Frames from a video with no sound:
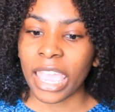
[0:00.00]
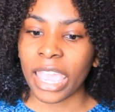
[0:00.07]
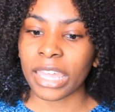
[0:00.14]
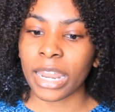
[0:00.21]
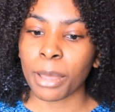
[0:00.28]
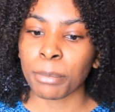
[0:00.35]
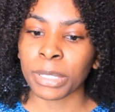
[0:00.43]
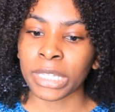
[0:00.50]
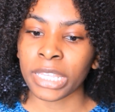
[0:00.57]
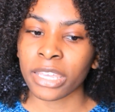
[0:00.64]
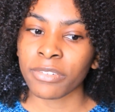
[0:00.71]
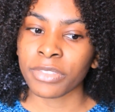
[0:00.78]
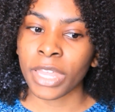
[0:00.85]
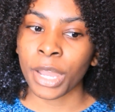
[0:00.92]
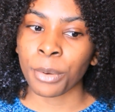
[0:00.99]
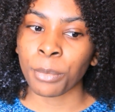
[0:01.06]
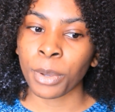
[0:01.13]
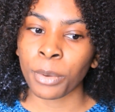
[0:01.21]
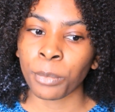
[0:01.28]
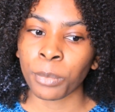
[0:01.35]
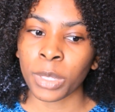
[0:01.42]
And I believe that
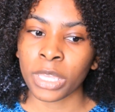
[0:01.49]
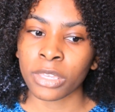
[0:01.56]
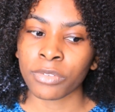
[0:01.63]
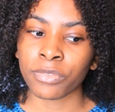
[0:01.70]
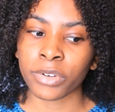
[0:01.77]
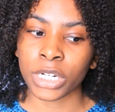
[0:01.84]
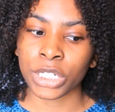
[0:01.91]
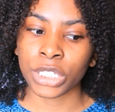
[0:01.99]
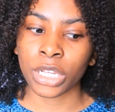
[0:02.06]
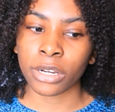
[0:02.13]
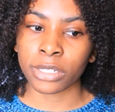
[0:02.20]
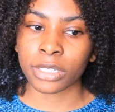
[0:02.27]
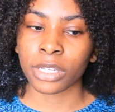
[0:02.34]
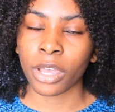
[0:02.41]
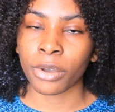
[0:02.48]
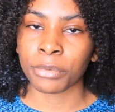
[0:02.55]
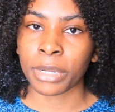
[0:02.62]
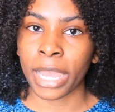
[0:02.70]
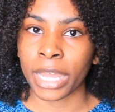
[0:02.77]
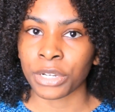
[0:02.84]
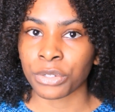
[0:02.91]
when we first start to
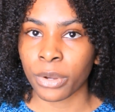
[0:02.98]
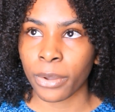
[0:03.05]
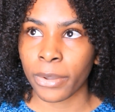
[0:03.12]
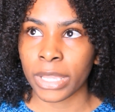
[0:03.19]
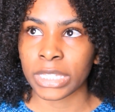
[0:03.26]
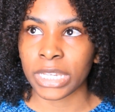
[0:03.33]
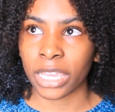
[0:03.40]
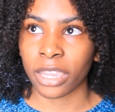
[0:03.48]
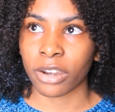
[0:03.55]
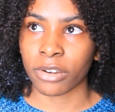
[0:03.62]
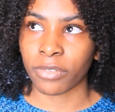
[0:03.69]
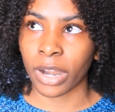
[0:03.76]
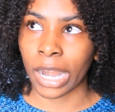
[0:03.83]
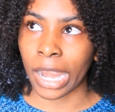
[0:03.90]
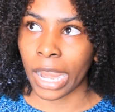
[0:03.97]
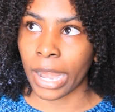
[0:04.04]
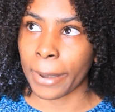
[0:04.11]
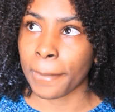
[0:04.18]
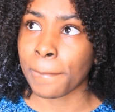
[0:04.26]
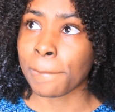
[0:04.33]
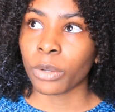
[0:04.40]
go natural and take care of our
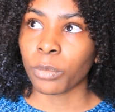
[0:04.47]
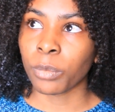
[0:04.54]
hair,